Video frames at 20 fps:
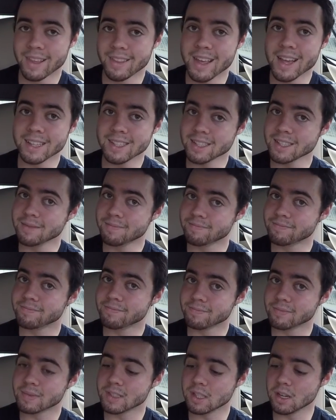this,
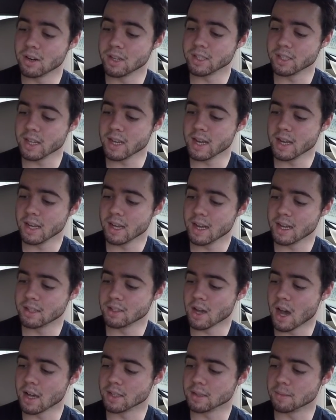seriously,
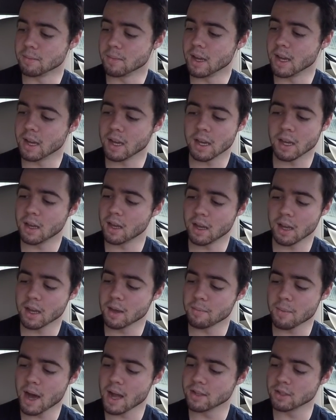it's awesome. It
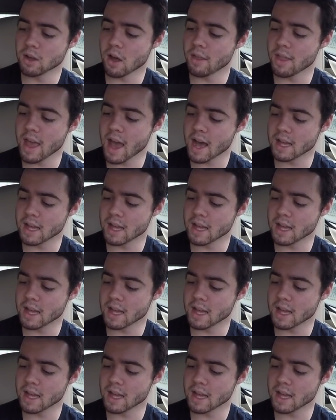combines all the